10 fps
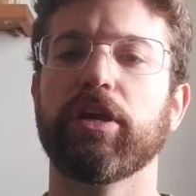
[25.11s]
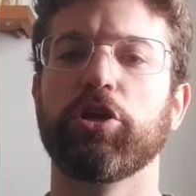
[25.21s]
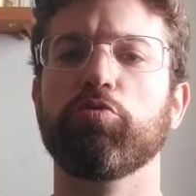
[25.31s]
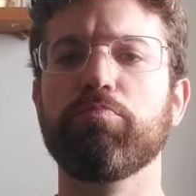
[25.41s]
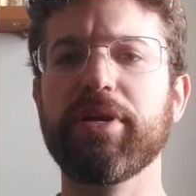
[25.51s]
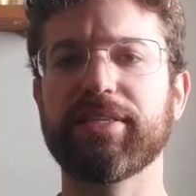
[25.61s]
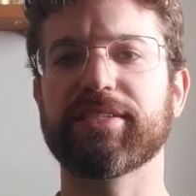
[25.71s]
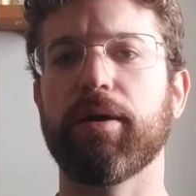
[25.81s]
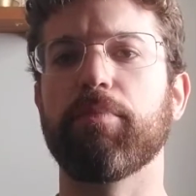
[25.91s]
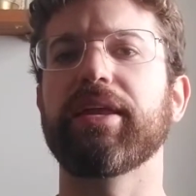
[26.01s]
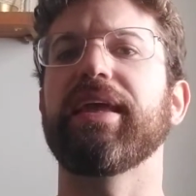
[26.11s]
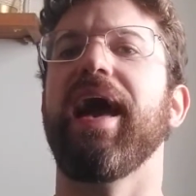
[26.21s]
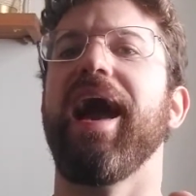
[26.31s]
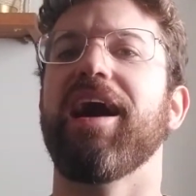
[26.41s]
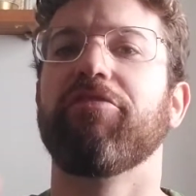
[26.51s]
you meet somebody
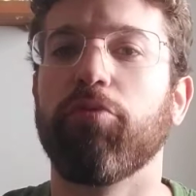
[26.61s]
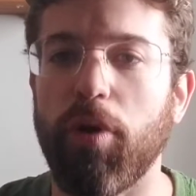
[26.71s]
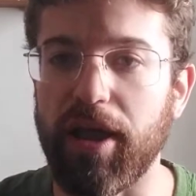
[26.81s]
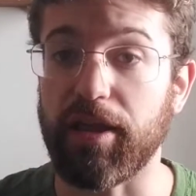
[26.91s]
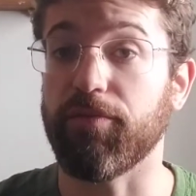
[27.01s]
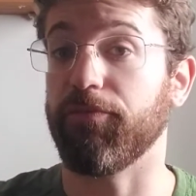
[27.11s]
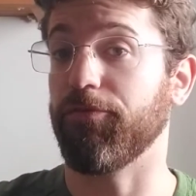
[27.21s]
halfway.